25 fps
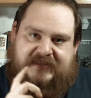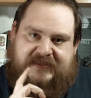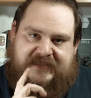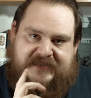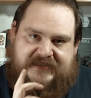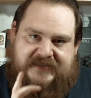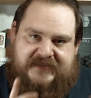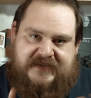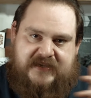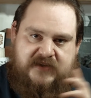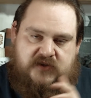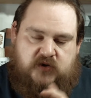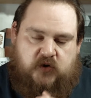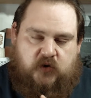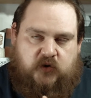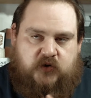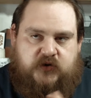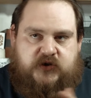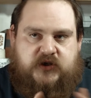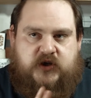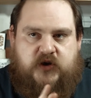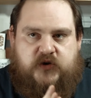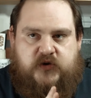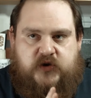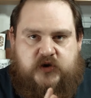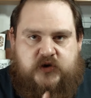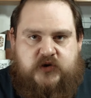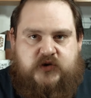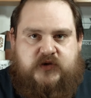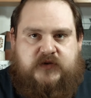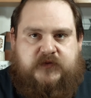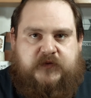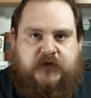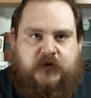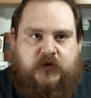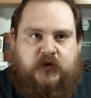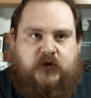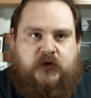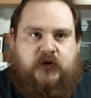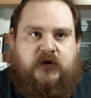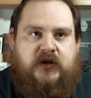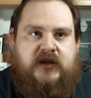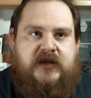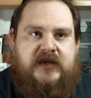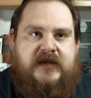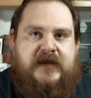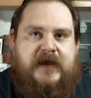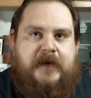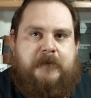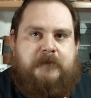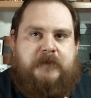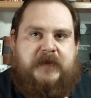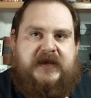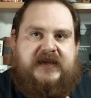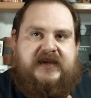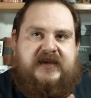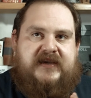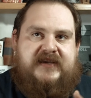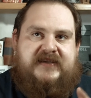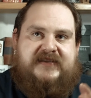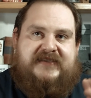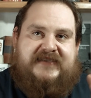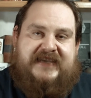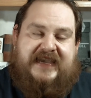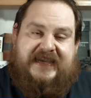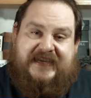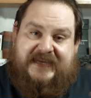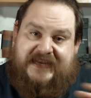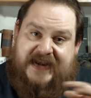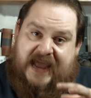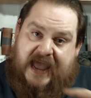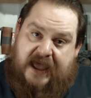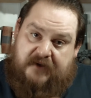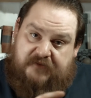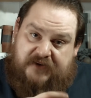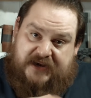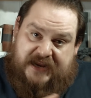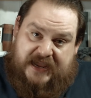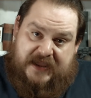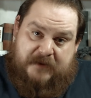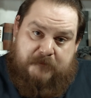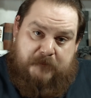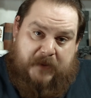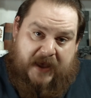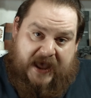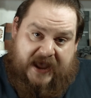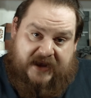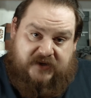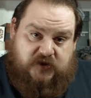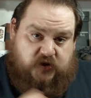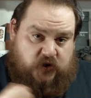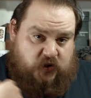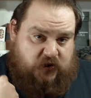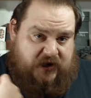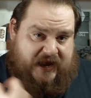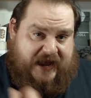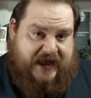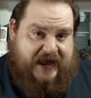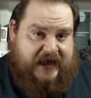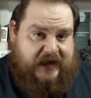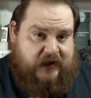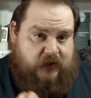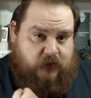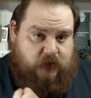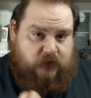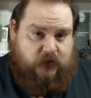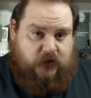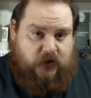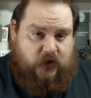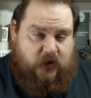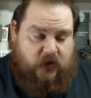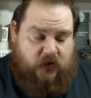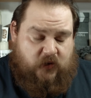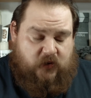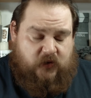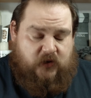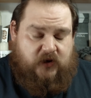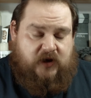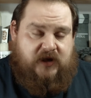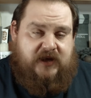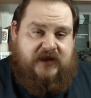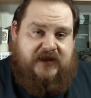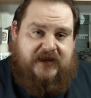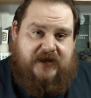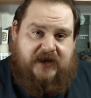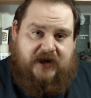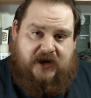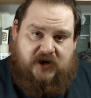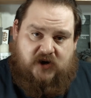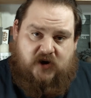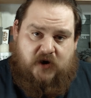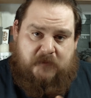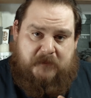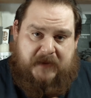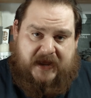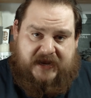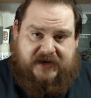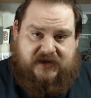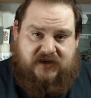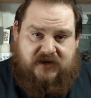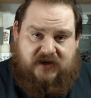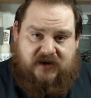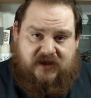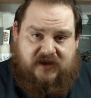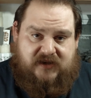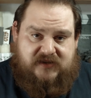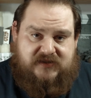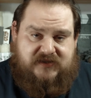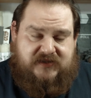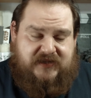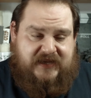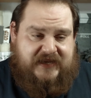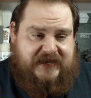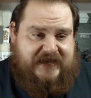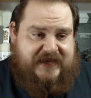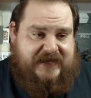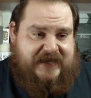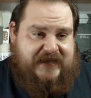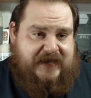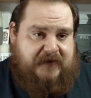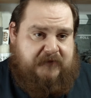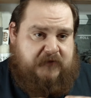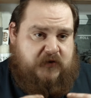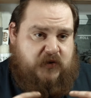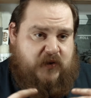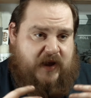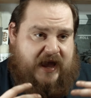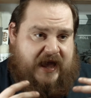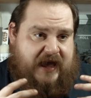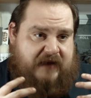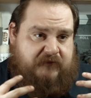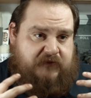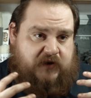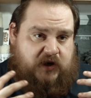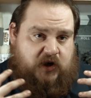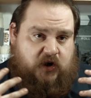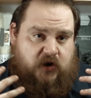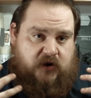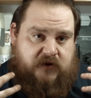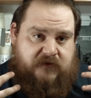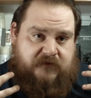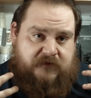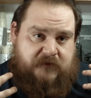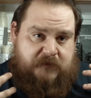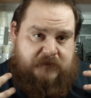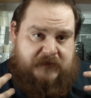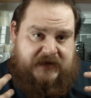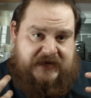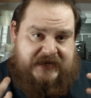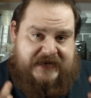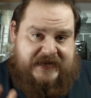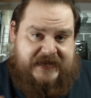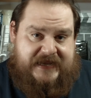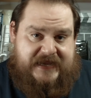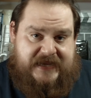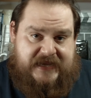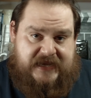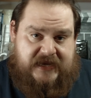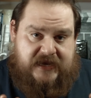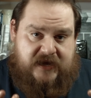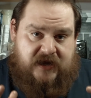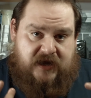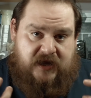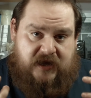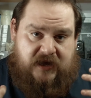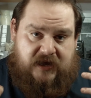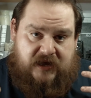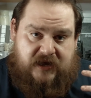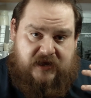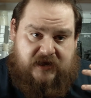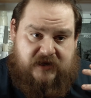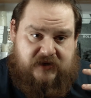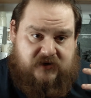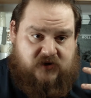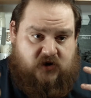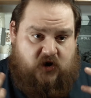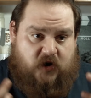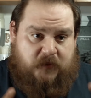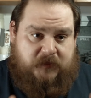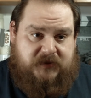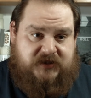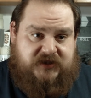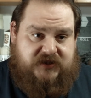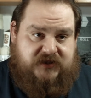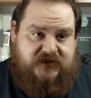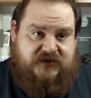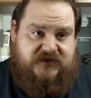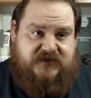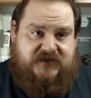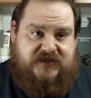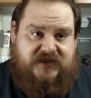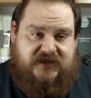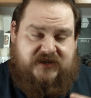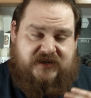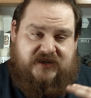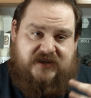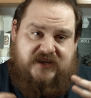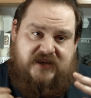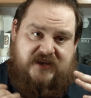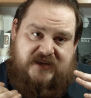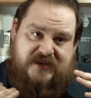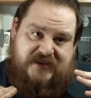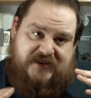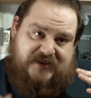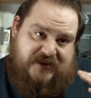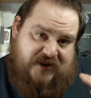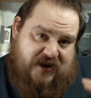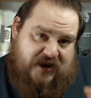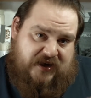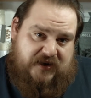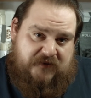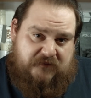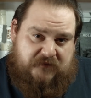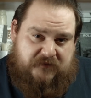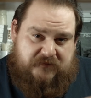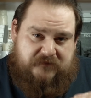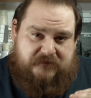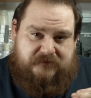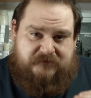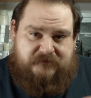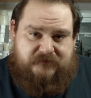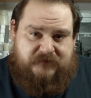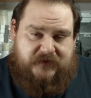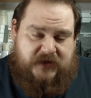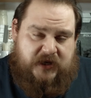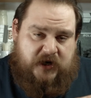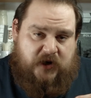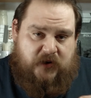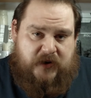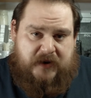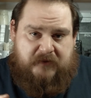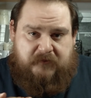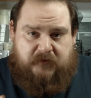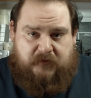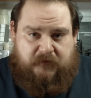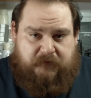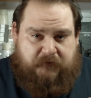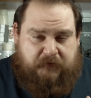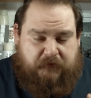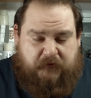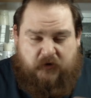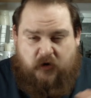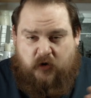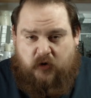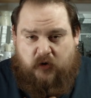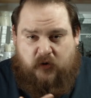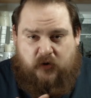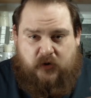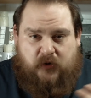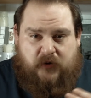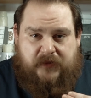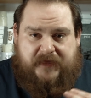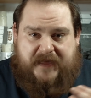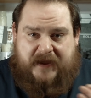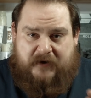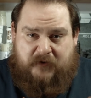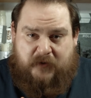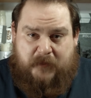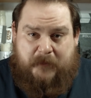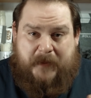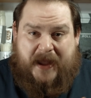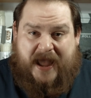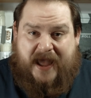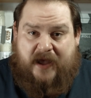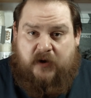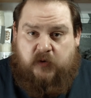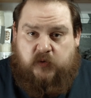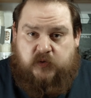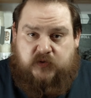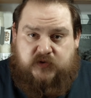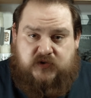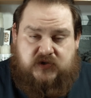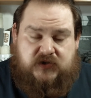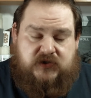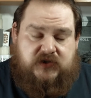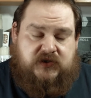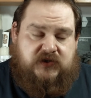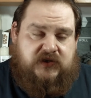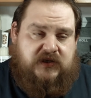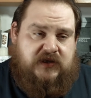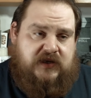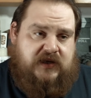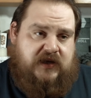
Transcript: this is also useful because it can have an impact on how long a combat can last. If you have a lot of melee combatants that are kind of, level 4 thereabouts,